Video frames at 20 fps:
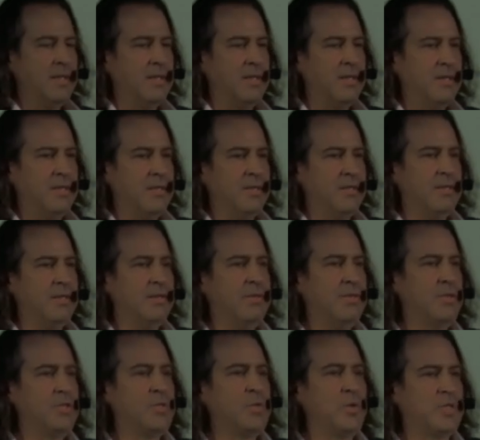uh,
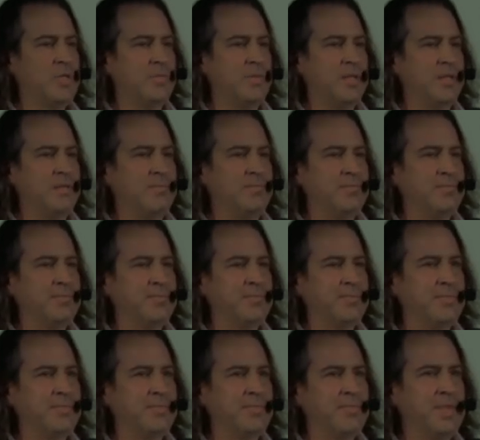there's work to be done.
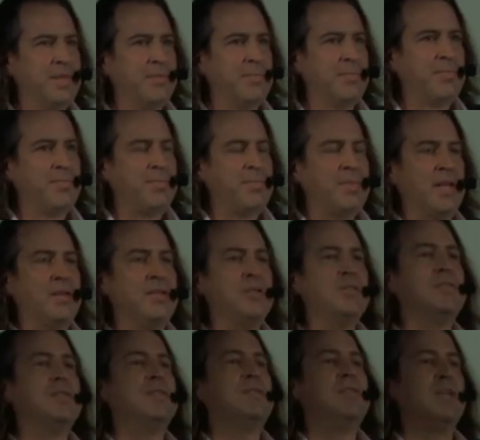Now,
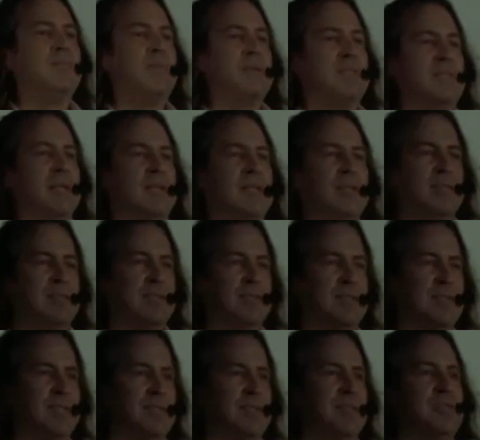here's the thing about telling a
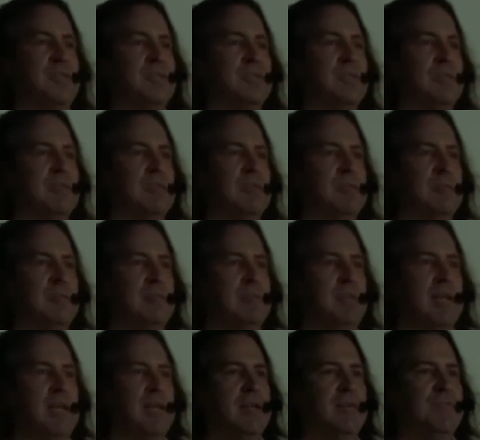statistical
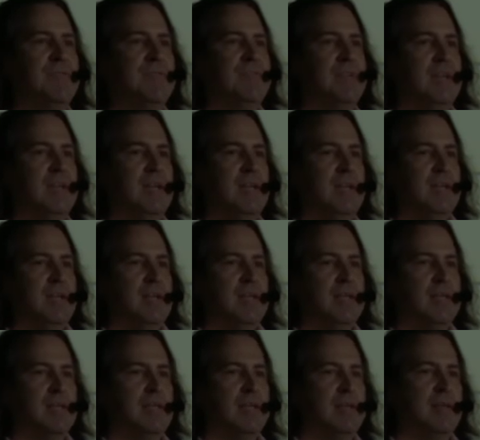life.
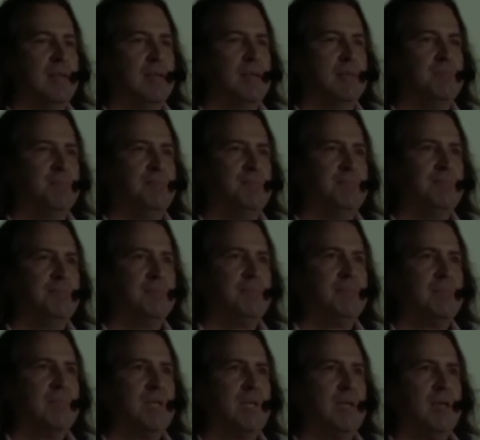Uh, um,
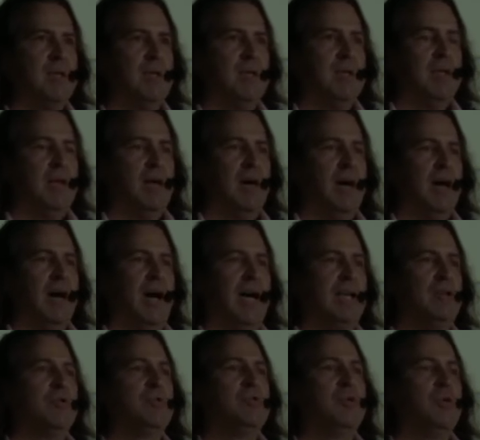
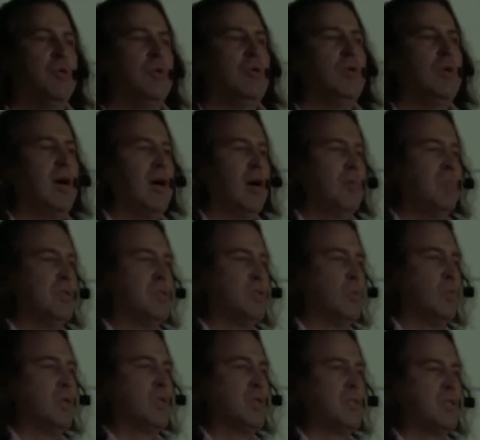I don't know how
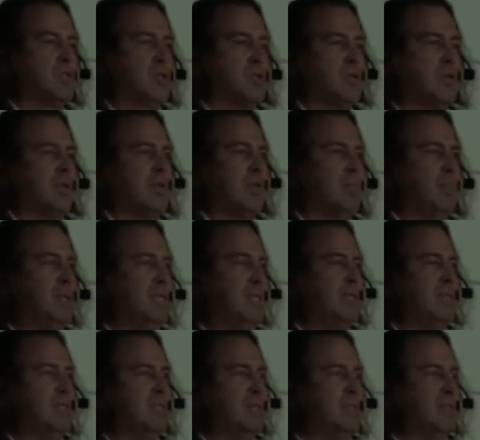much work is currently
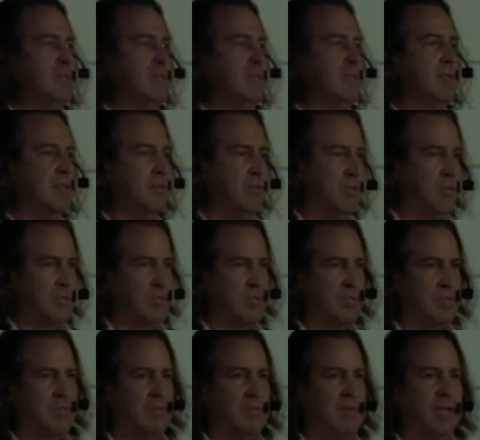being done on
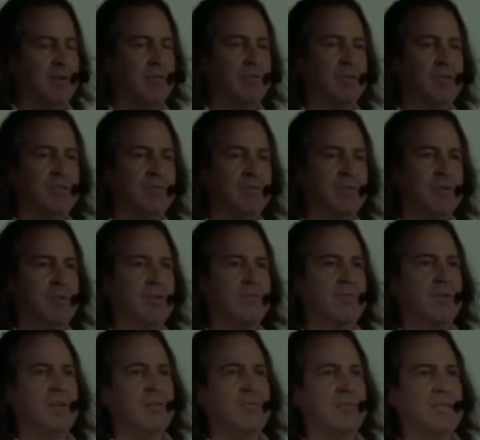those average of
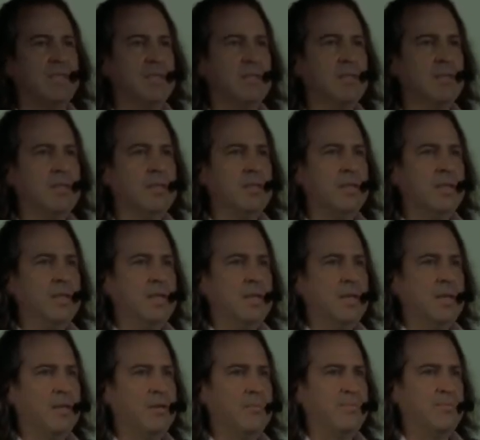35 a year.
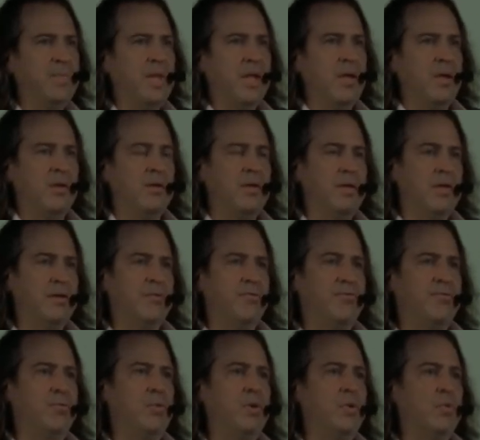Um,
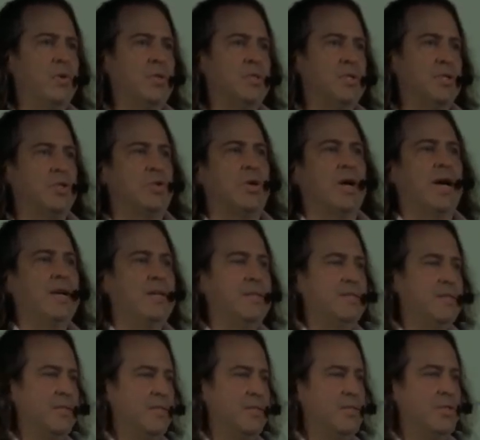if we were to try
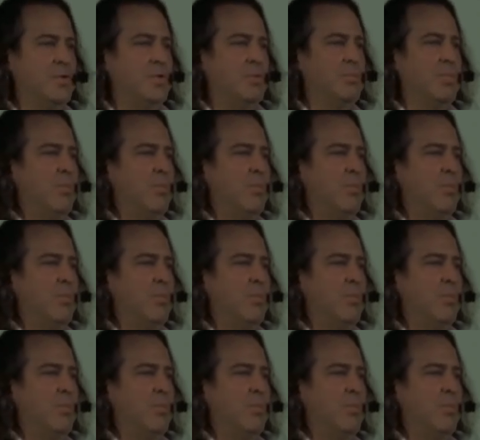to do a